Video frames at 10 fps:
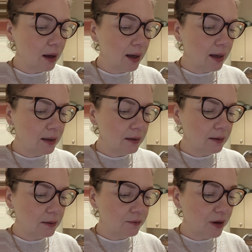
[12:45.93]

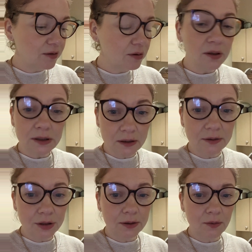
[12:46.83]
I rather
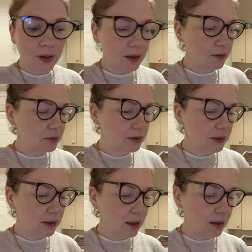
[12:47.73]
indulgently went out
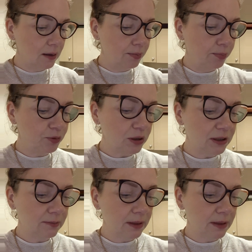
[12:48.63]
today and I treated